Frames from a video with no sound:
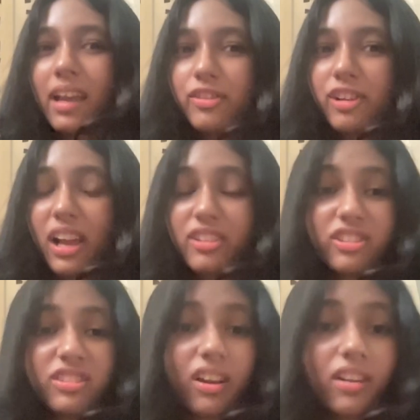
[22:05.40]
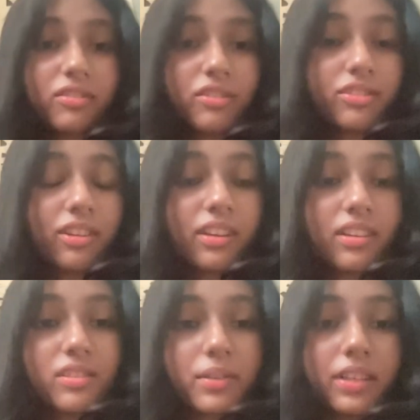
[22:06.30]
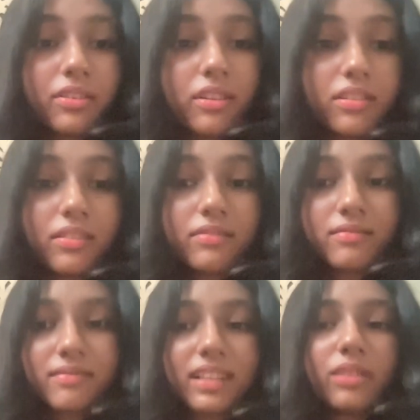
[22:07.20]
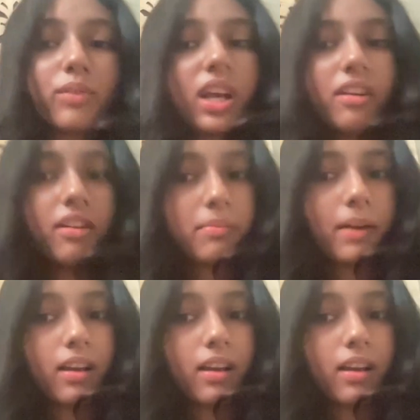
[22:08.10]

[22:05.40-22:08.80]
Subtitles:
I should actually start crocheting. It's quite good. That's what I heard.